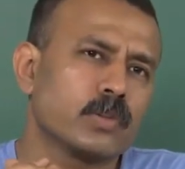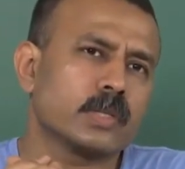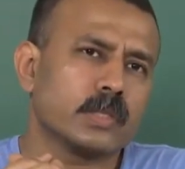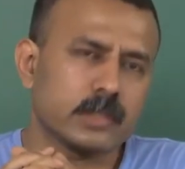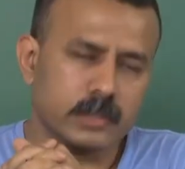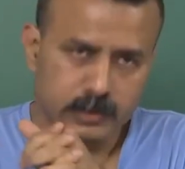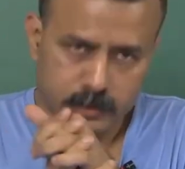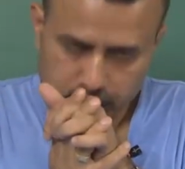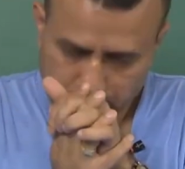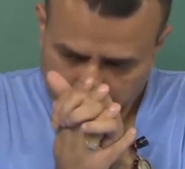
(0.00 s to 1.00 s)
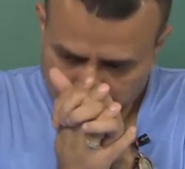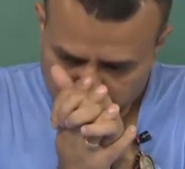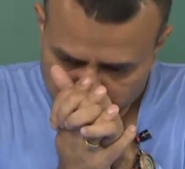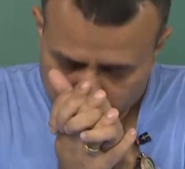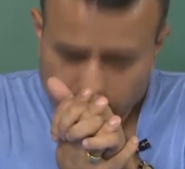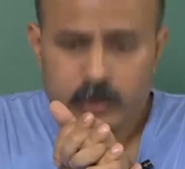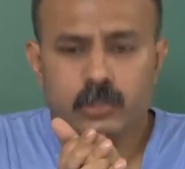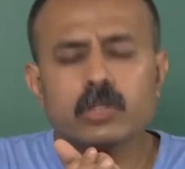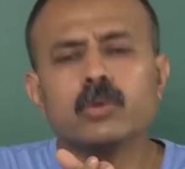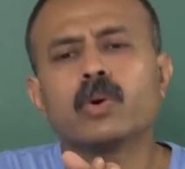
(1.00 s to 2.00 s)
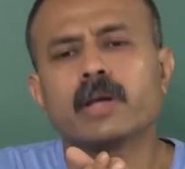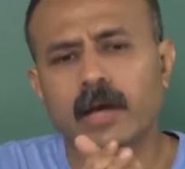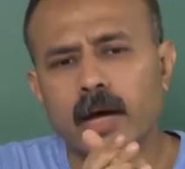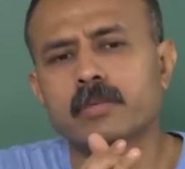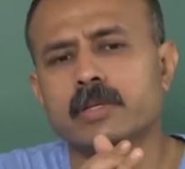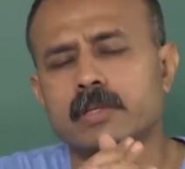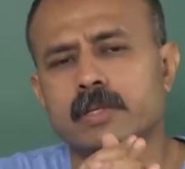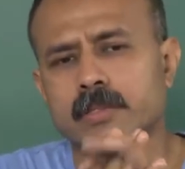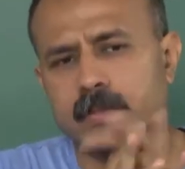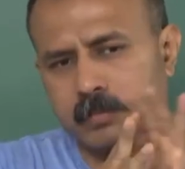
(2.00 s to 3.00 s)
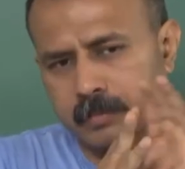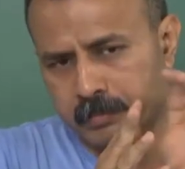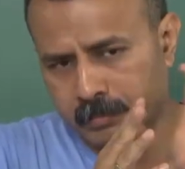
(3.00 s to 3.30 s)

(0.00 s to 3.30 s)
photosynthesis. So essentially what happens is,